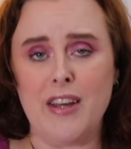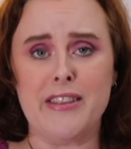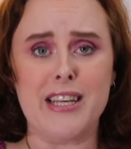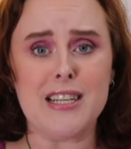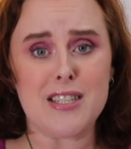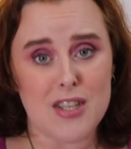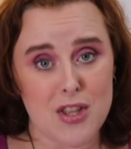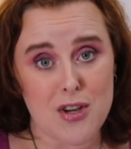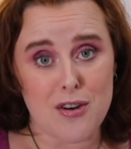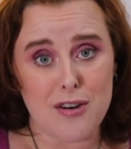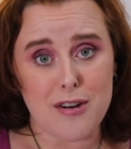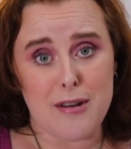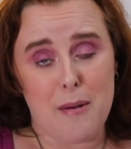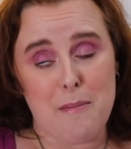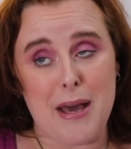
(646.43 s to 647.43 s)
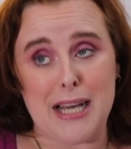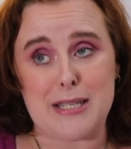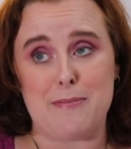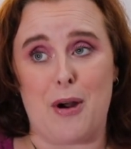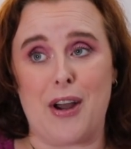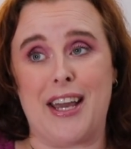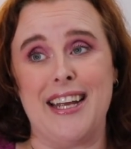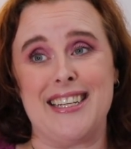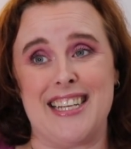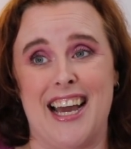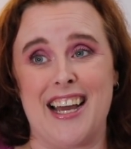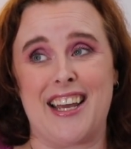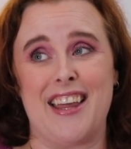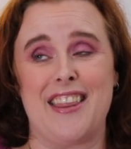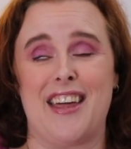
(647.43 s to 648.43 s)
This third mass market
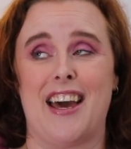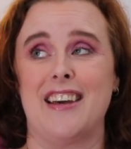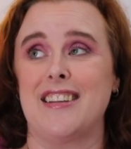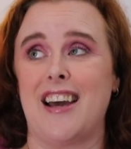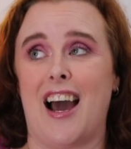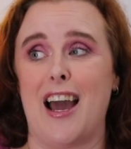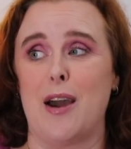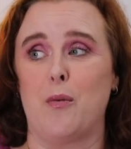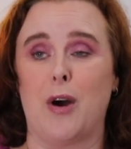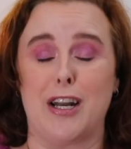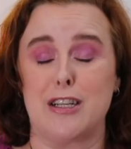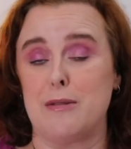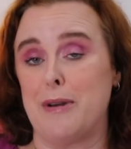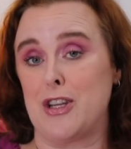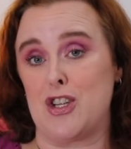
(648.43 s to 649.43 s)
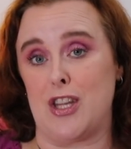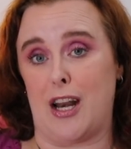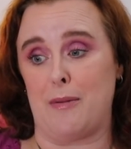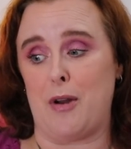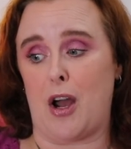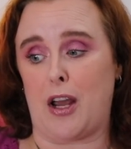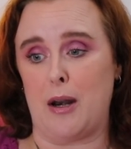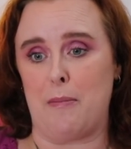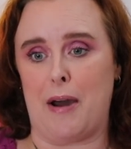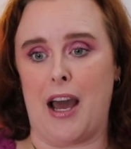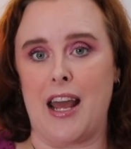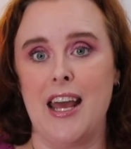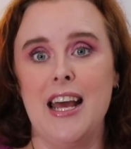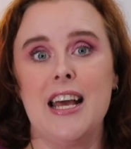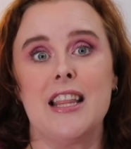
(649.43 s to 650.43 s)
deck that I wanted to mention that I'm not going to
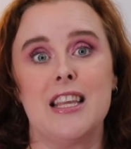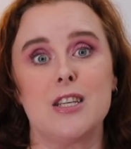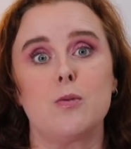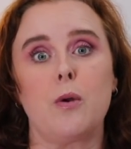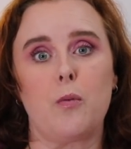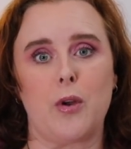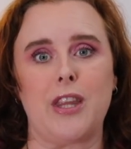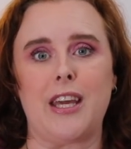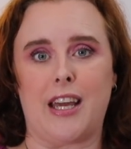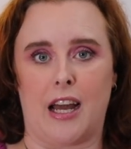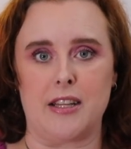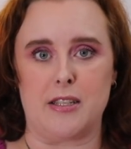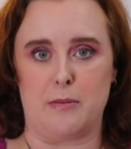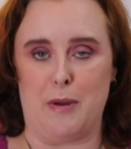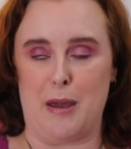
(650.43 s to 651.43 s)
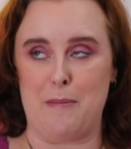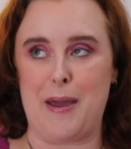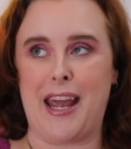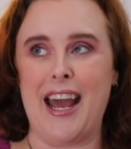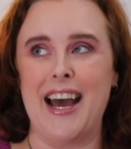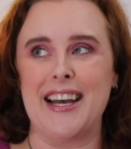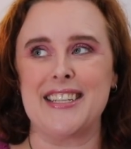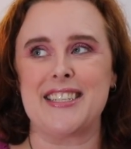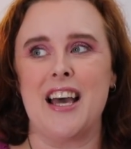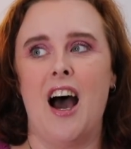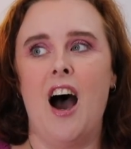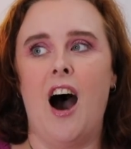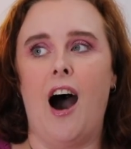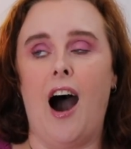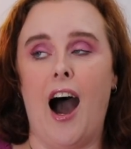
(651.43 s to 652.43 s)
buy, this one really guts me because
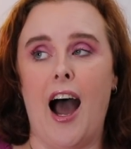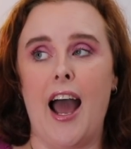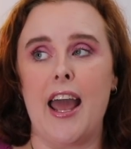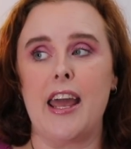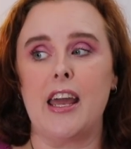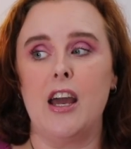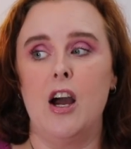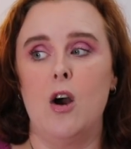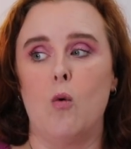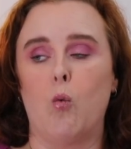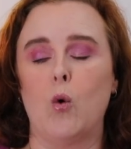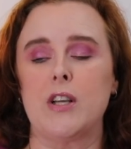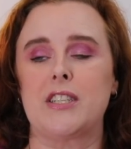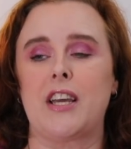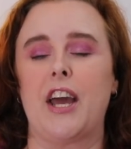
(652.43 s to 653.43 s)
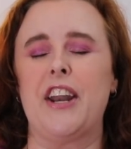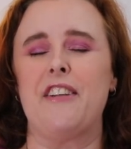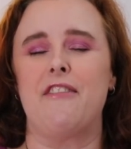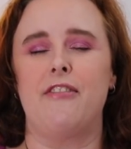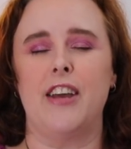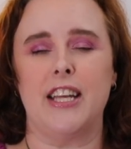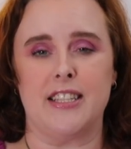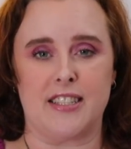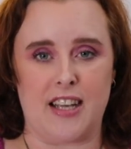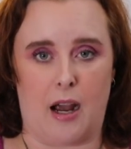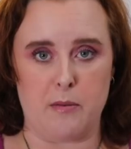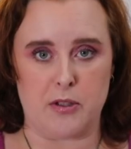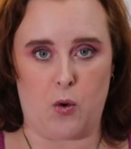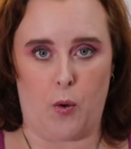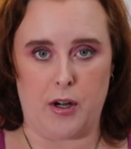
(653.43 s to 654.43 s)
I was convinced
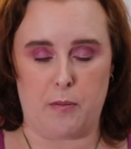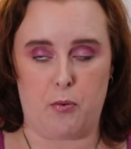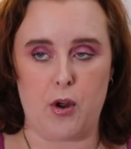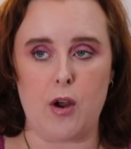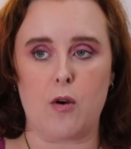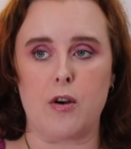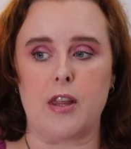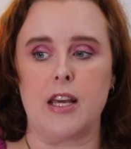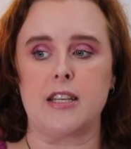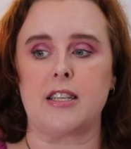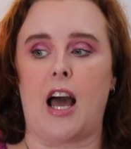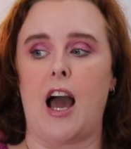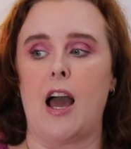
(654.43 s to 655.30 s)
I was going to pre-order this.